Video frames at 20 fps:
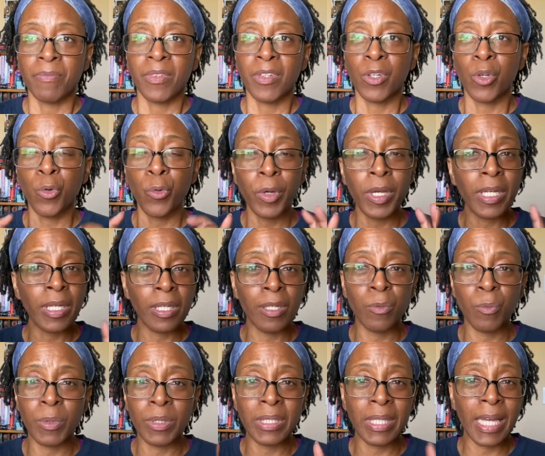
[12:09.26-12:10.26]

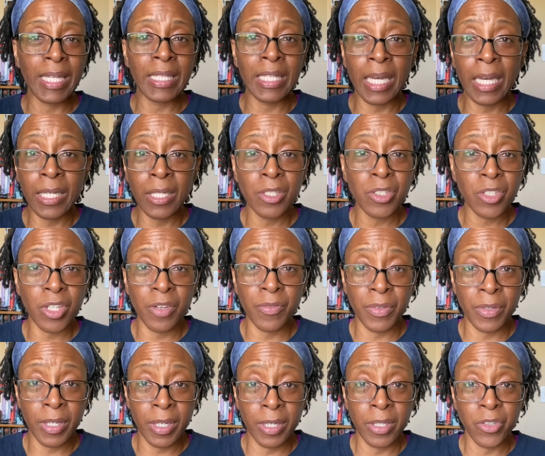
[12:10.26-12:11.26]
Greenland was like the
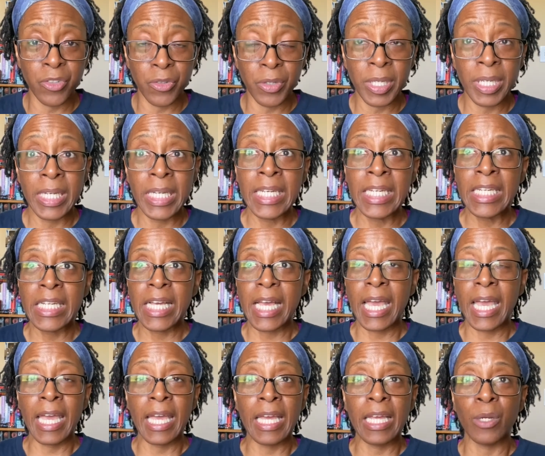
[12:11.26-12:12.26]
undiscovered country,
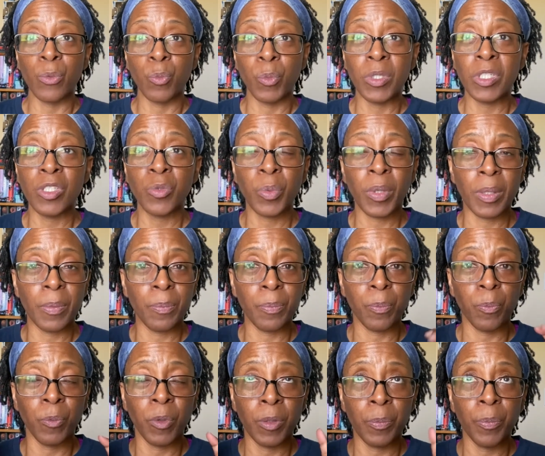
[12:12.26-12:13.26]
and which is
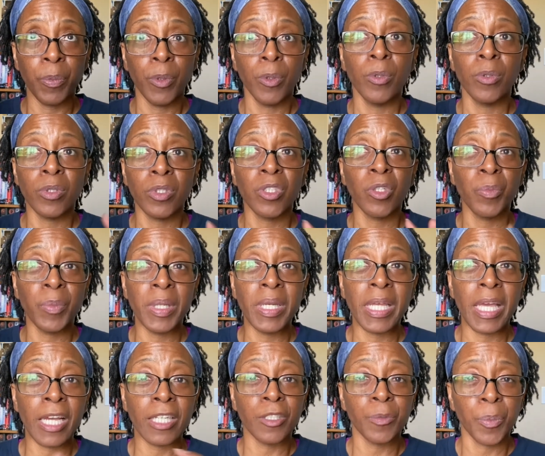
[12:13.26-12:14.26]
what pulled so
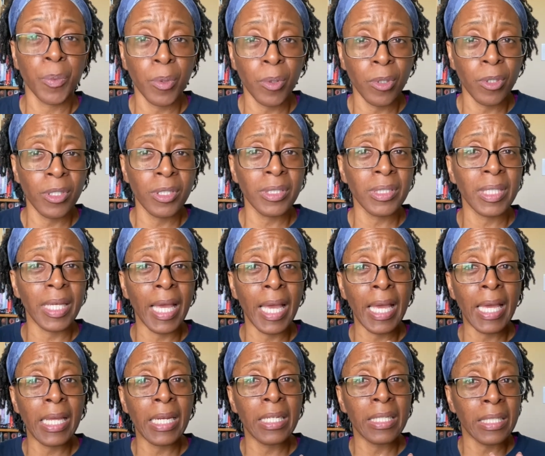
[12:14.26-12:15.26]
many explorers
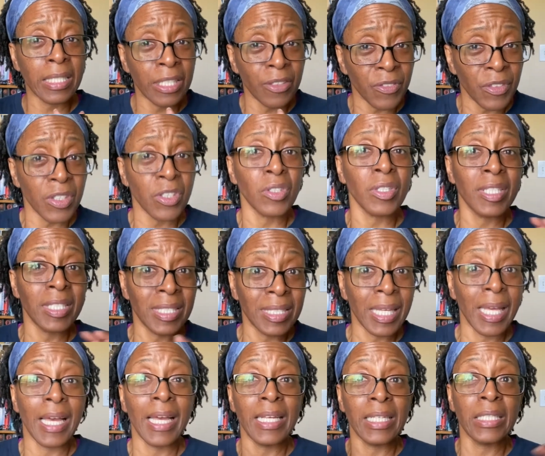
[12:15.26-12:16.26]
and eventually
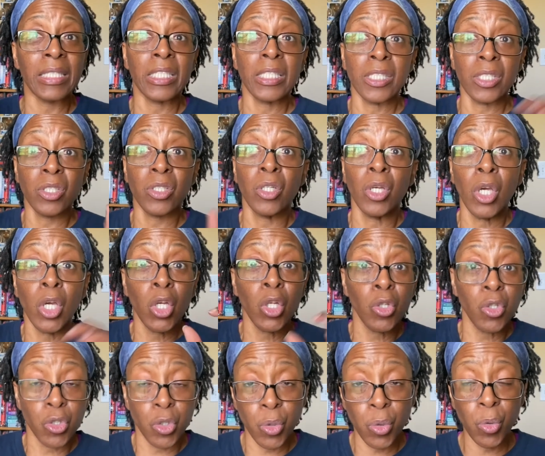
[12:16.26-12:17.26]
scientists
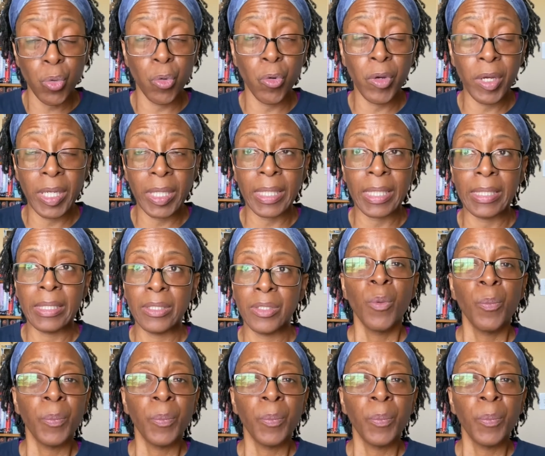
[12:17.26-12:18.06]
to Greenland.